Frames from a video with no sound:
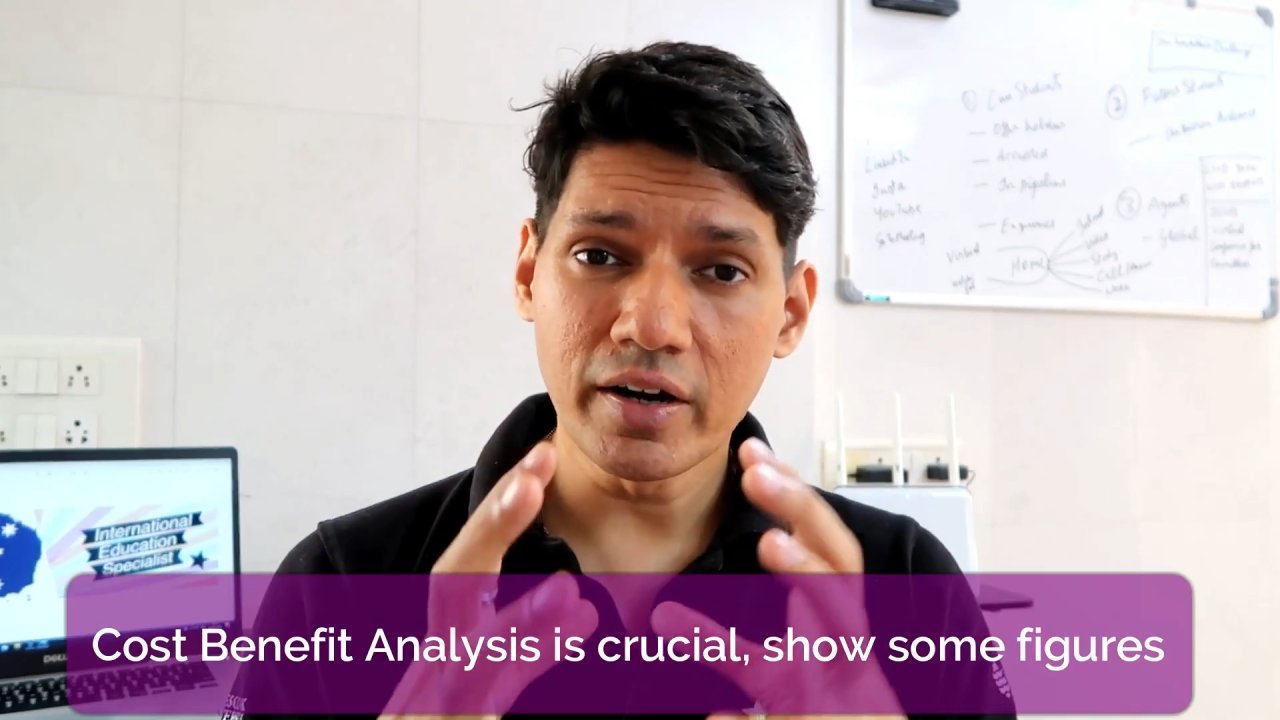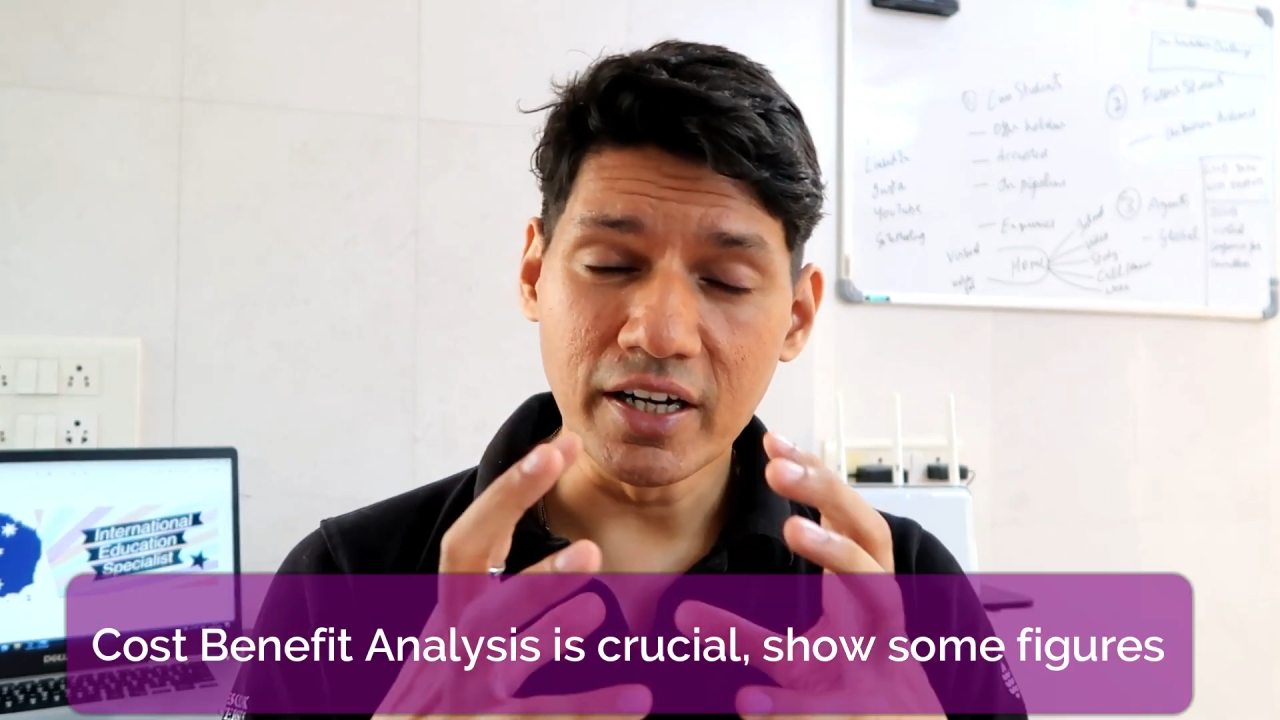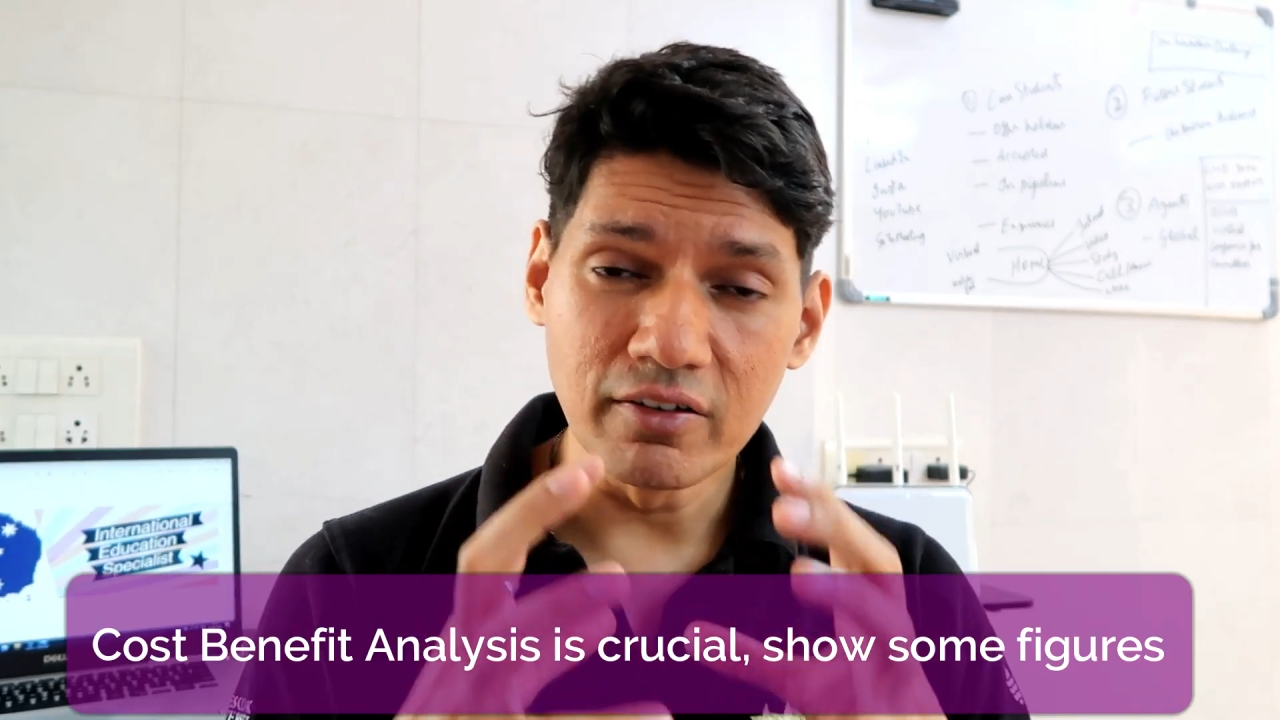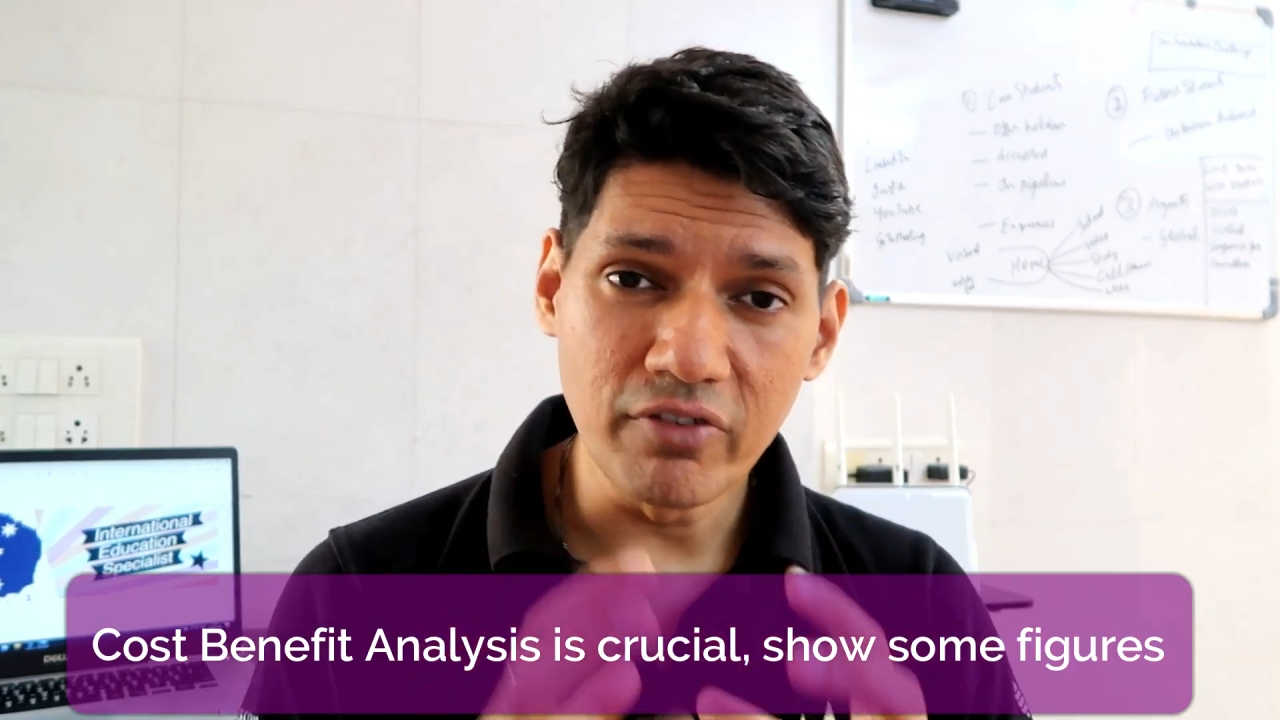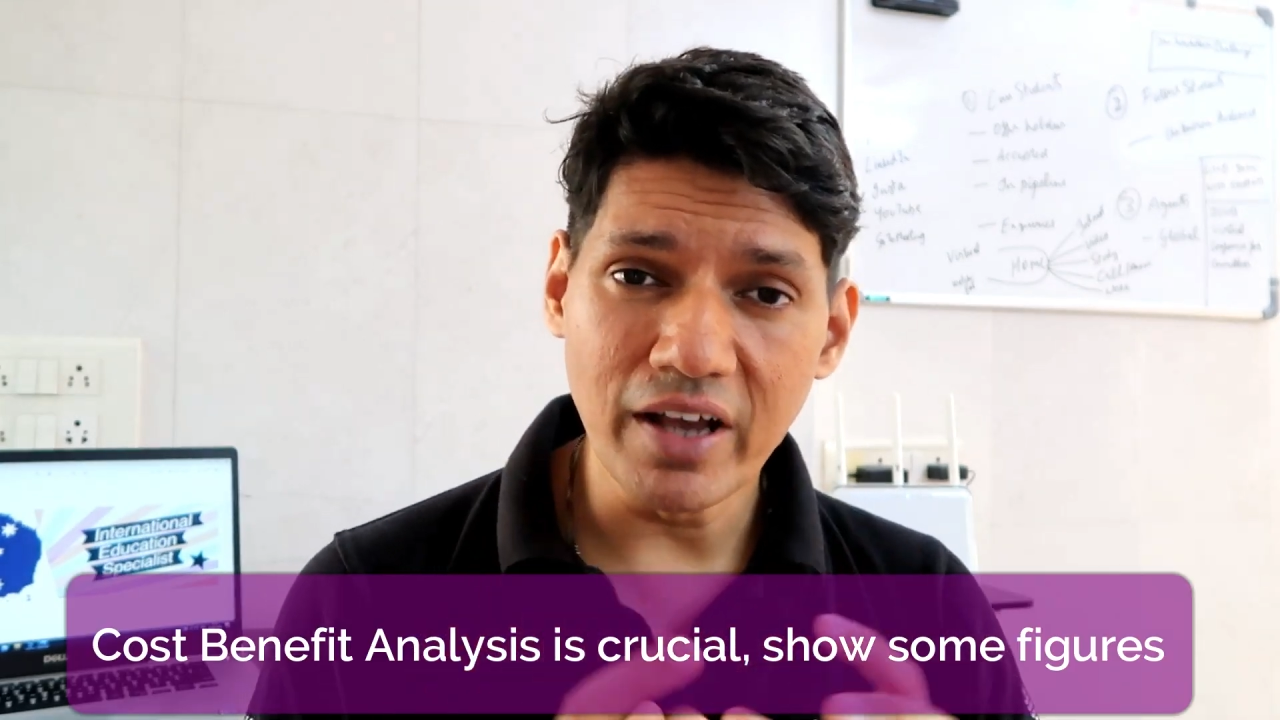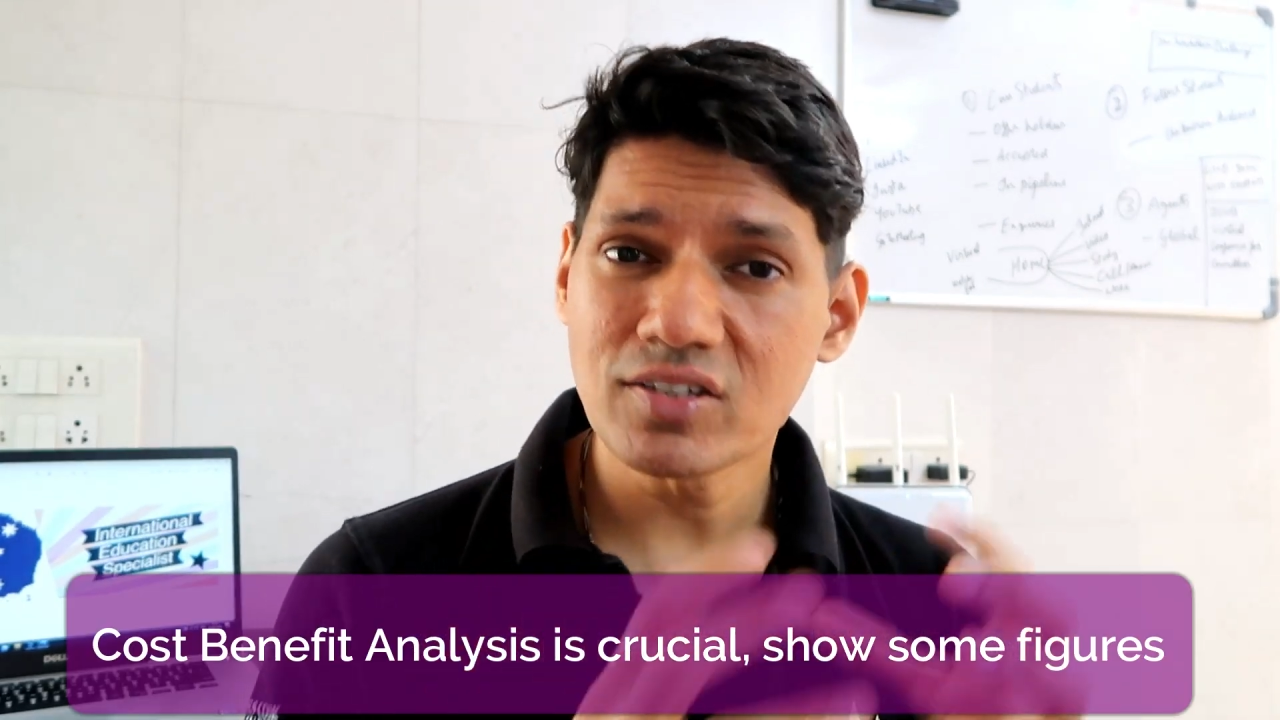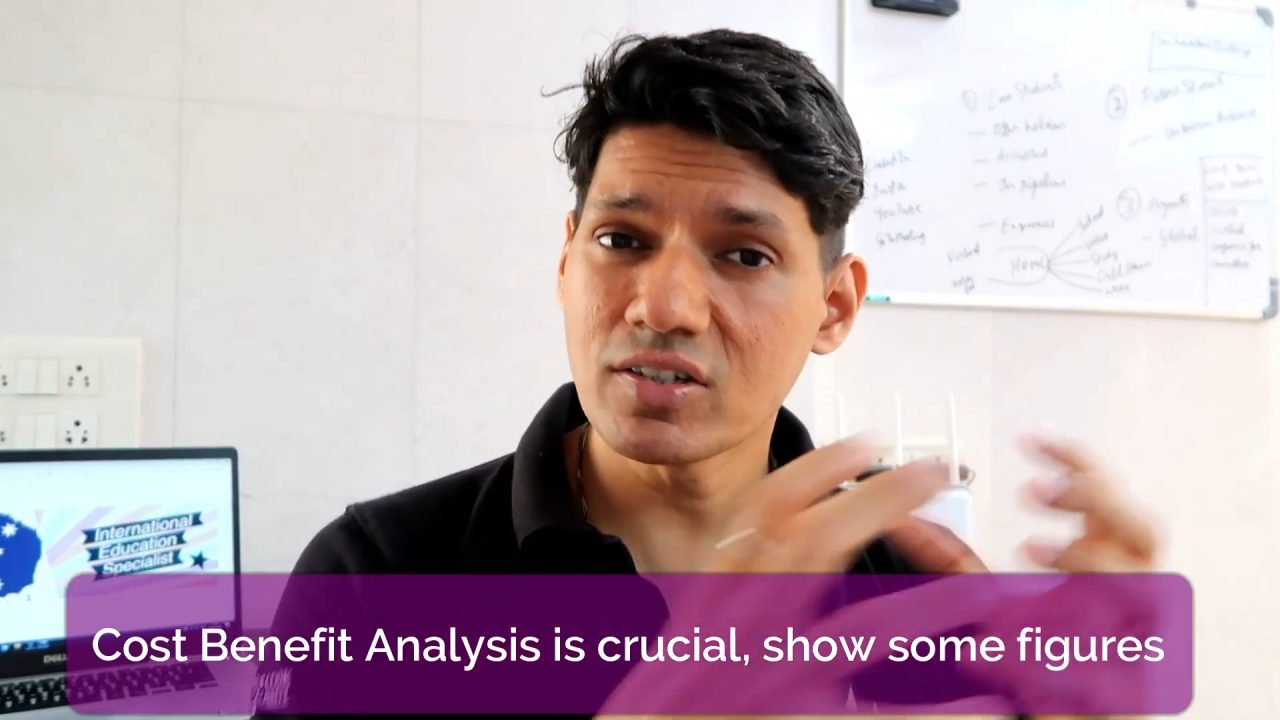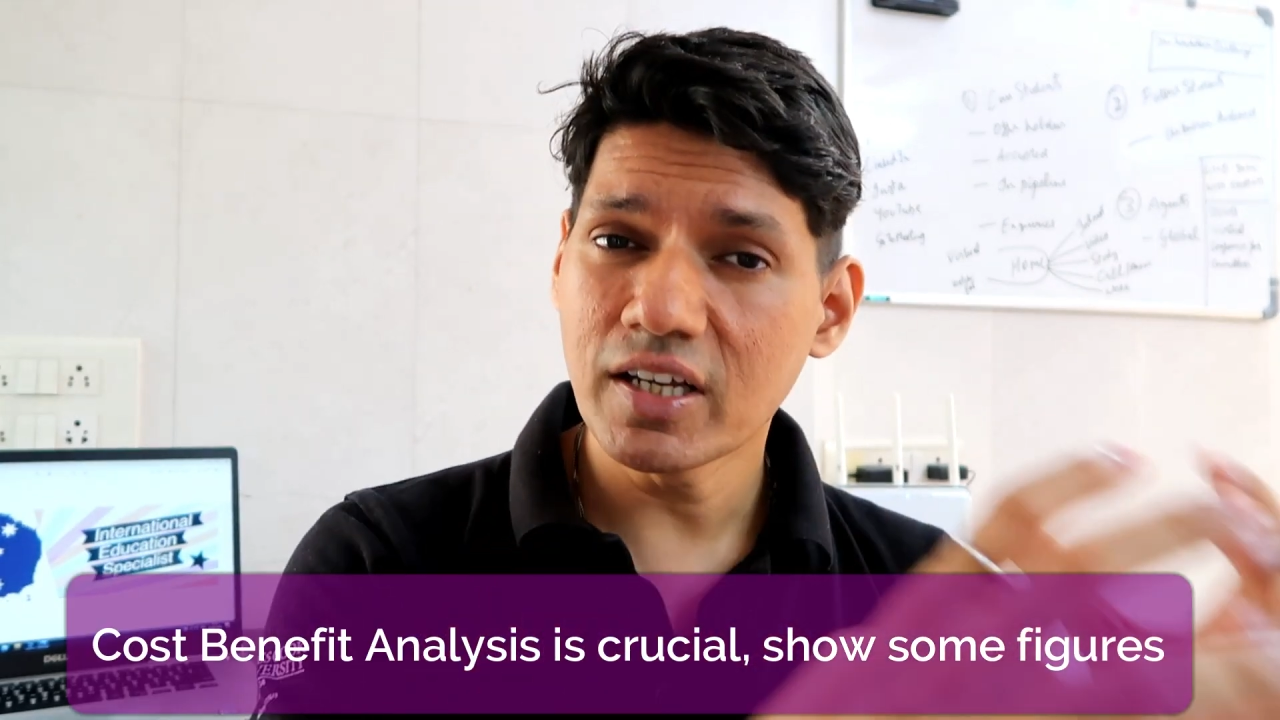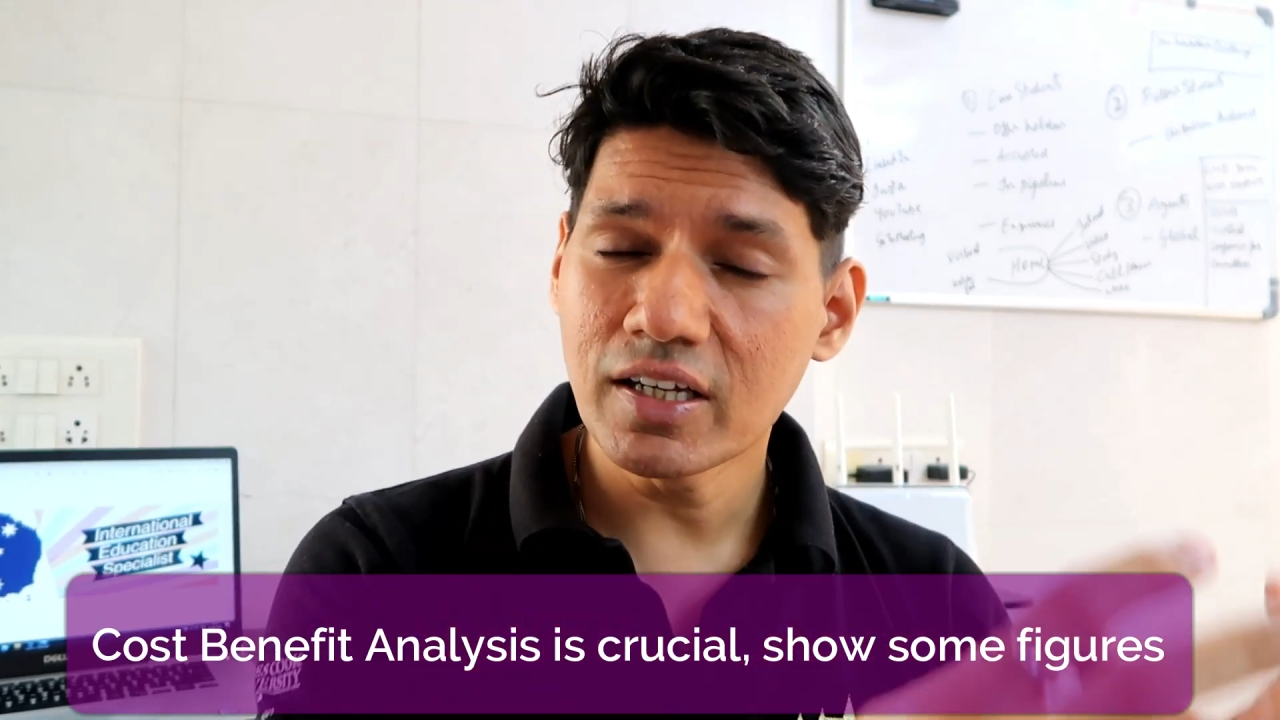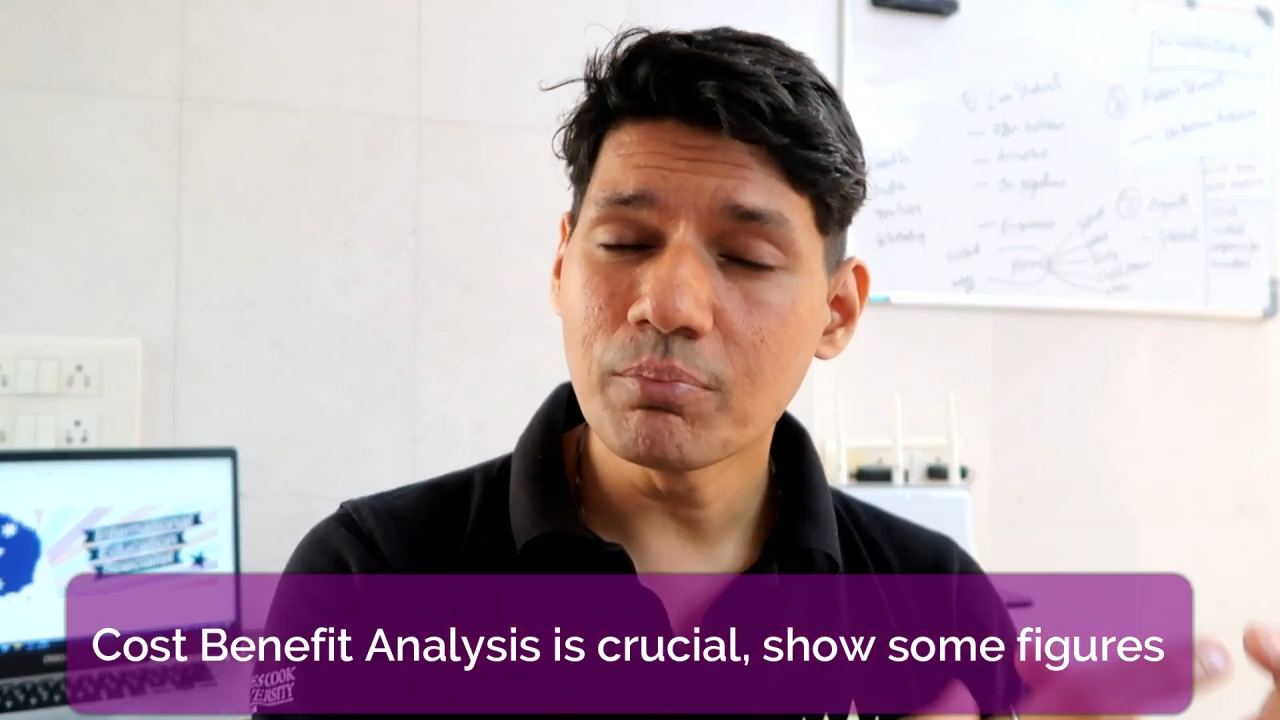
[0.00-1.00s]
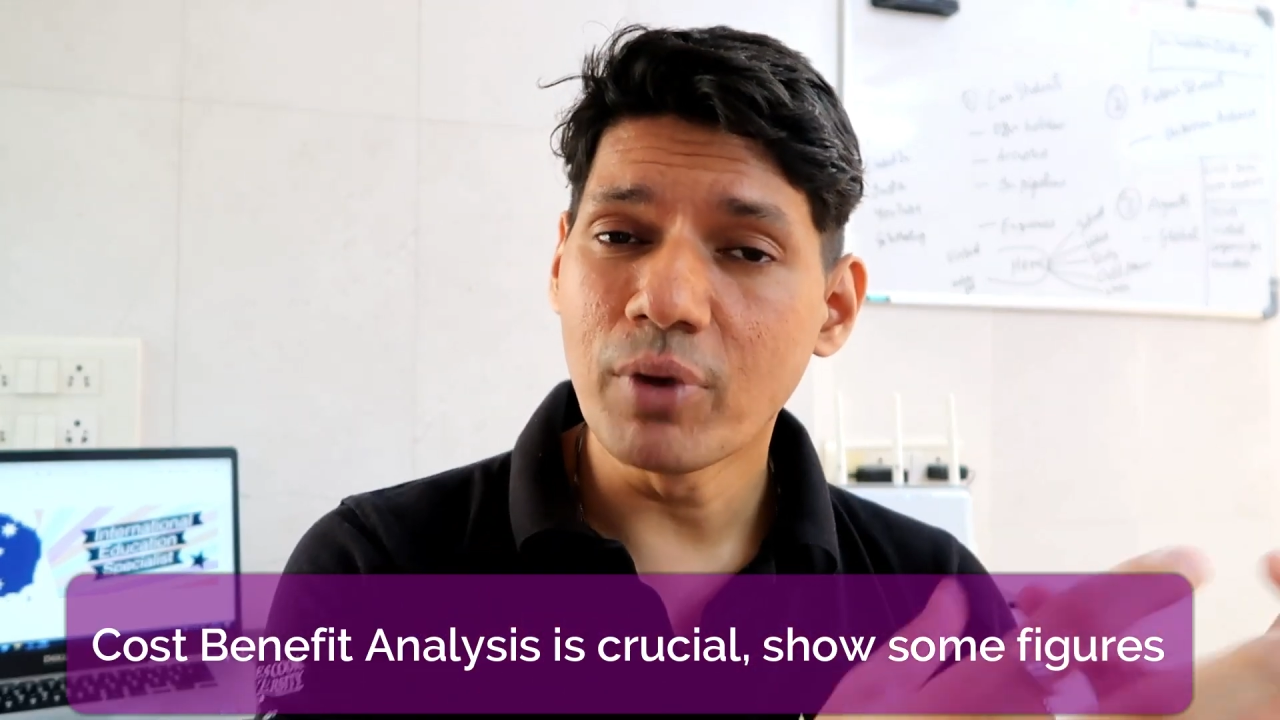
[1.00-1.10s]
investing